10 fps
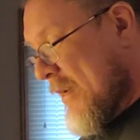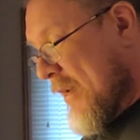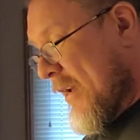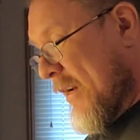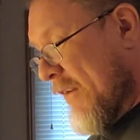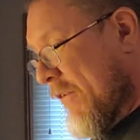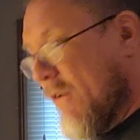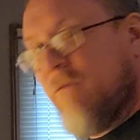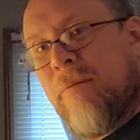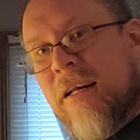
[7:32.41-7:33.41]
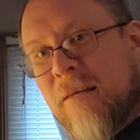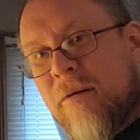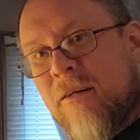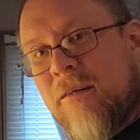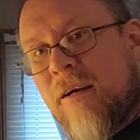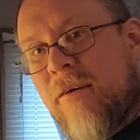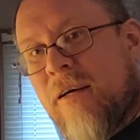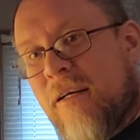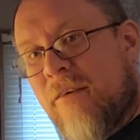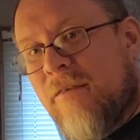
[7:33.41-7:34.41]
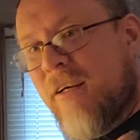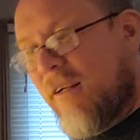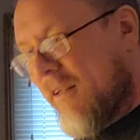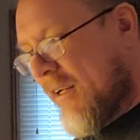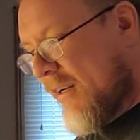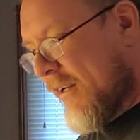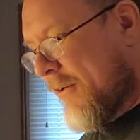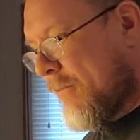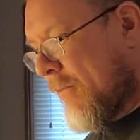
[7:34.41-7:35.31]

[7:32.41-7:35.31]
And if you've been in the military and you've done the